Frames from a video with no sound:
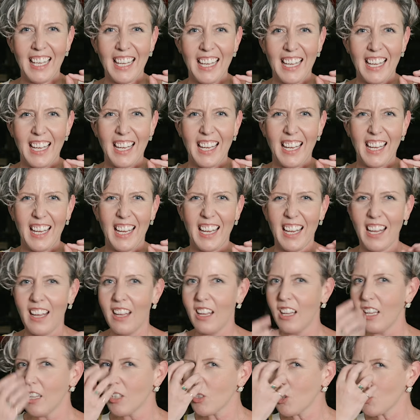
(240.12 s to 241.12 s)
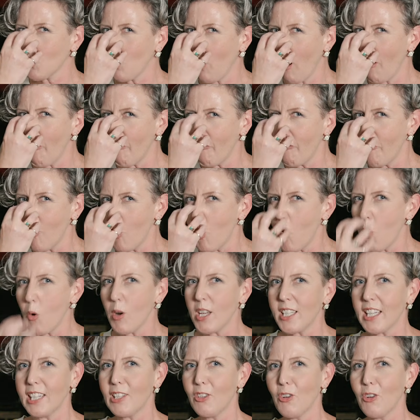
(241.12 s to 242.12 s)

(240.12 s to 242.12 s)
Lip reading: So it's quite forward in